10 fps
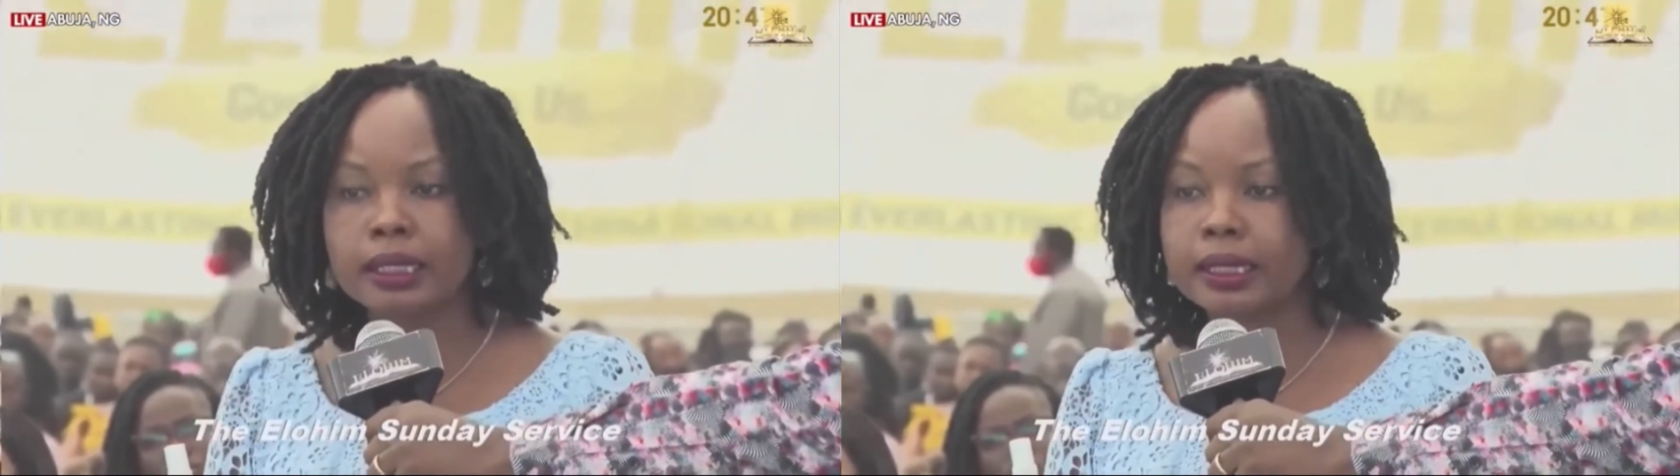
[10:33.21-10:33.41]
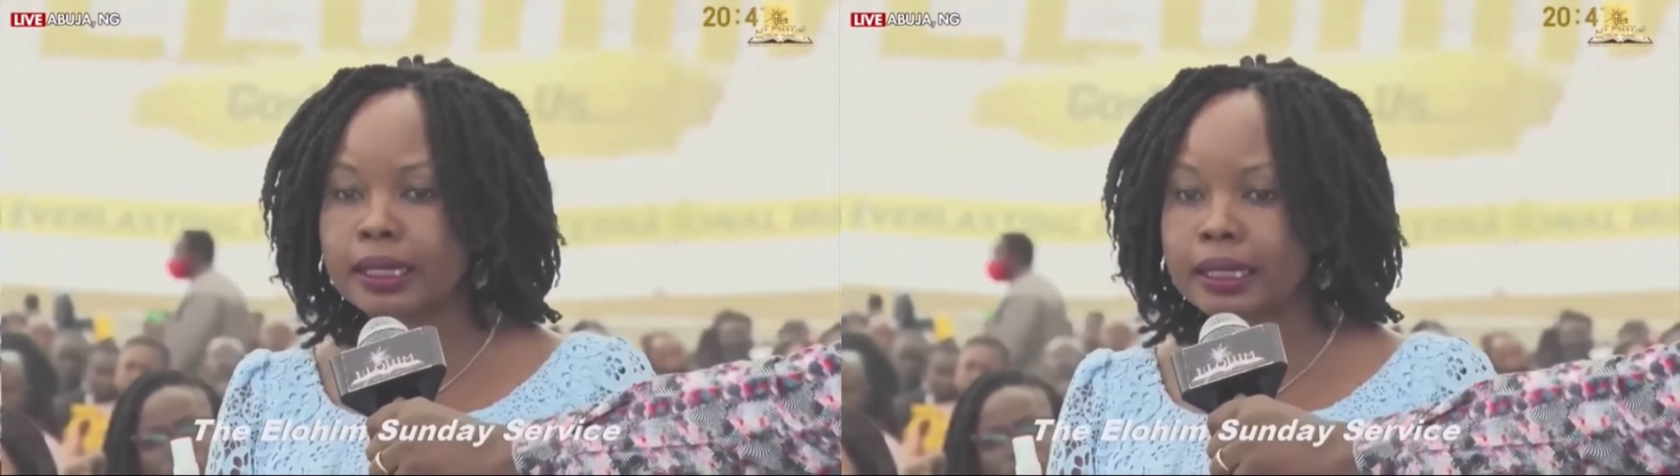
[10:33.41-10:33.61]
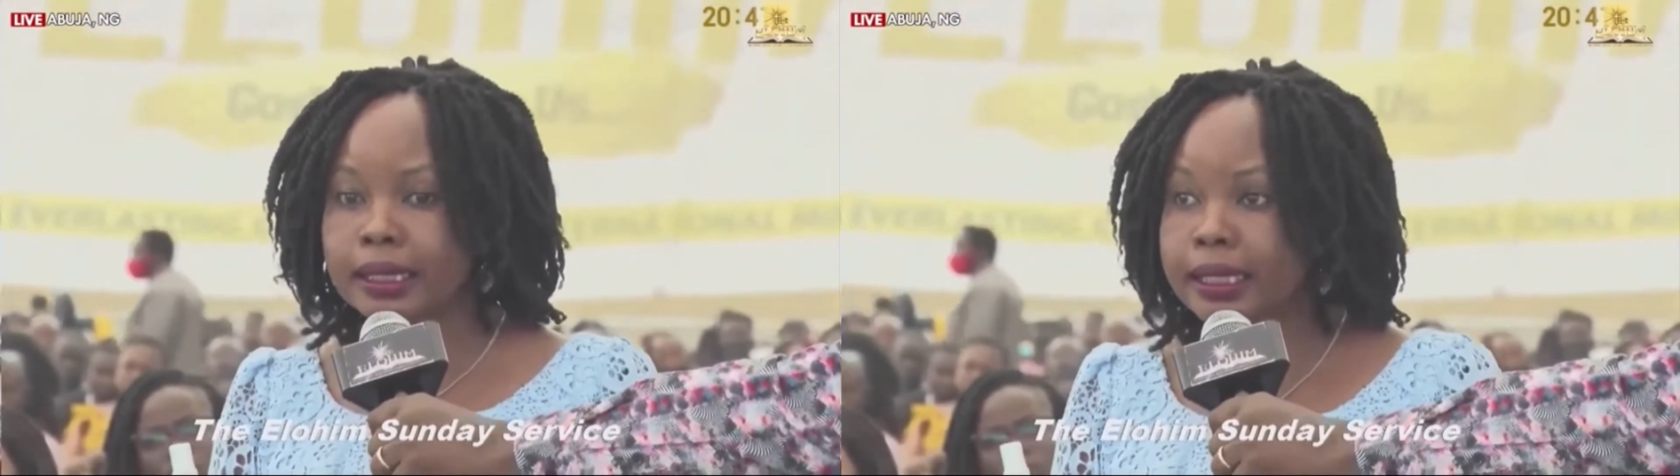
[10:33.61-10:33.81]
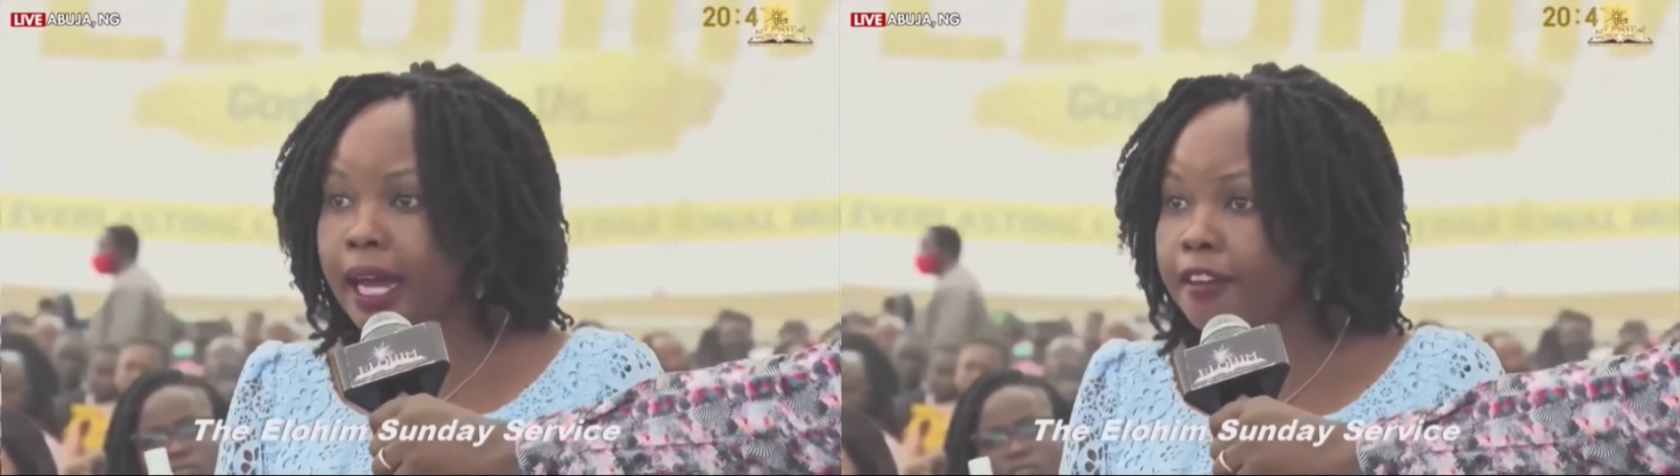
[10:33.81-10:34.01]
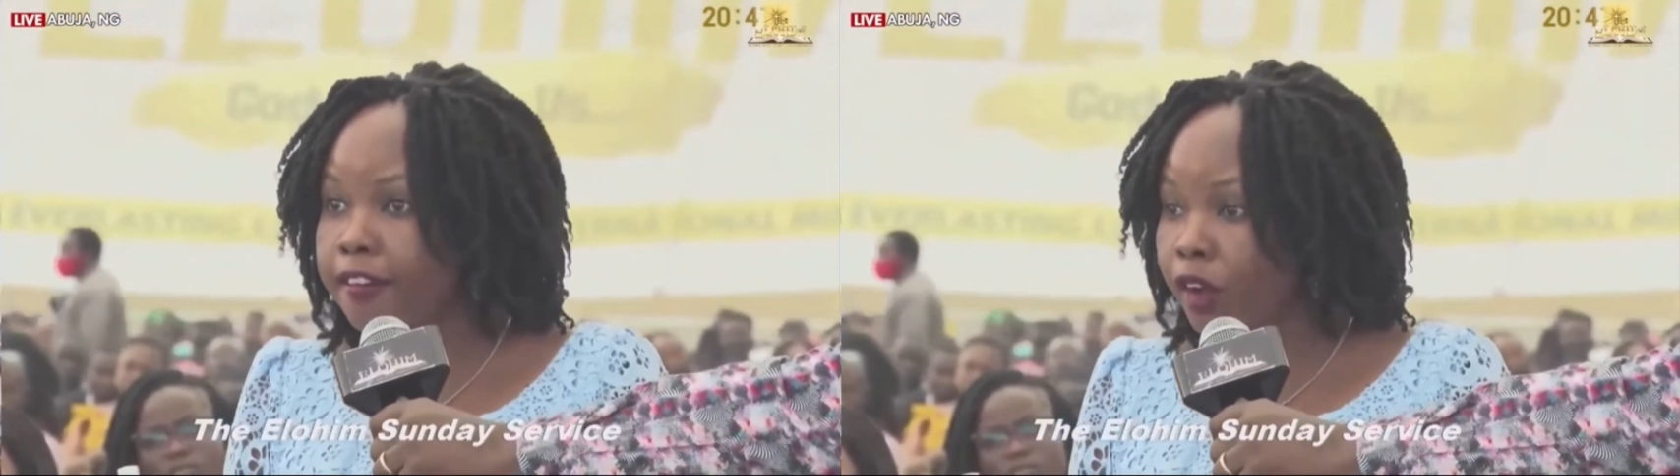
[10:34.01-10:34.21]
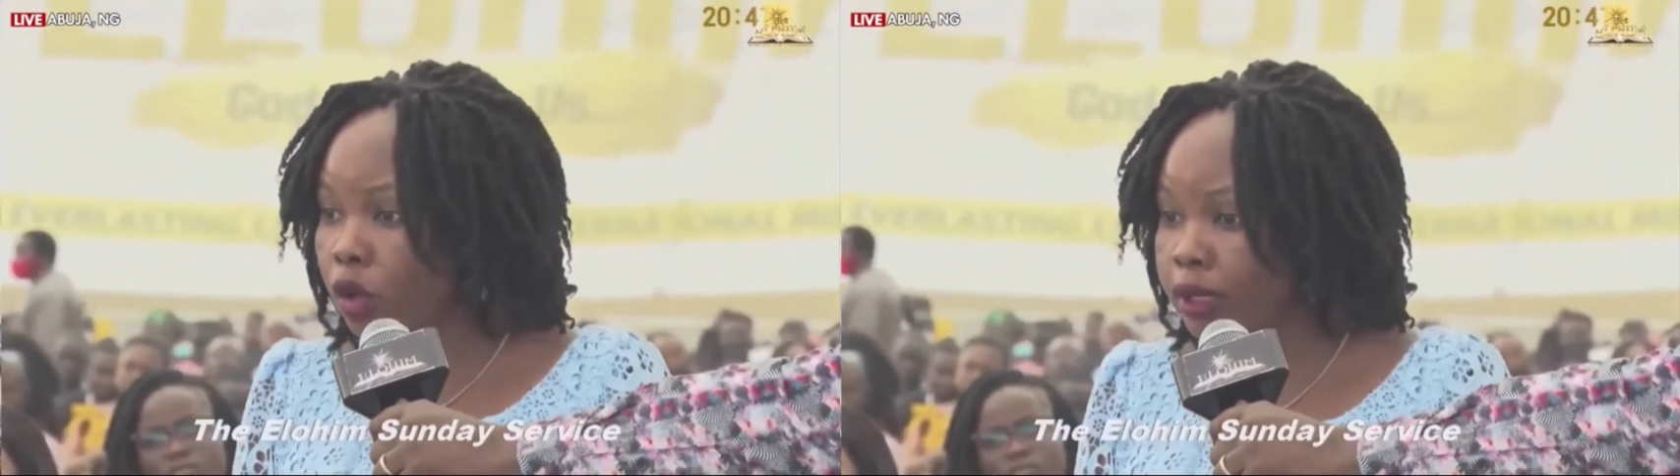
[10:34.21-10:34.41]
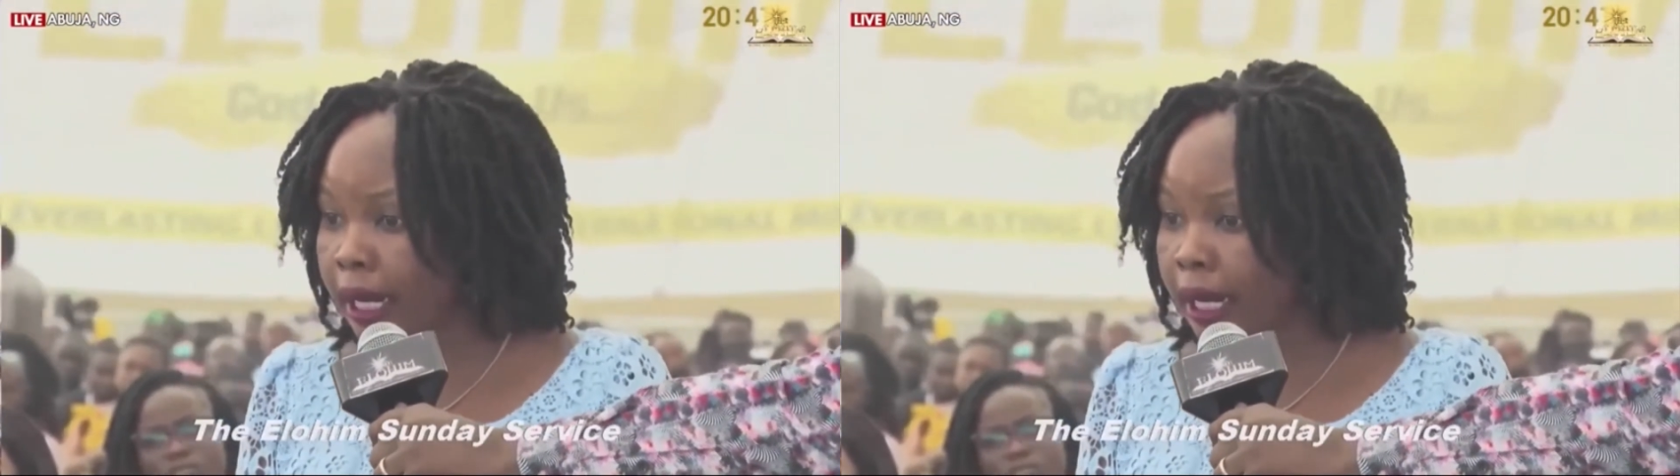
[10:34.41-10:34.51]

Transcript: Did I fall down?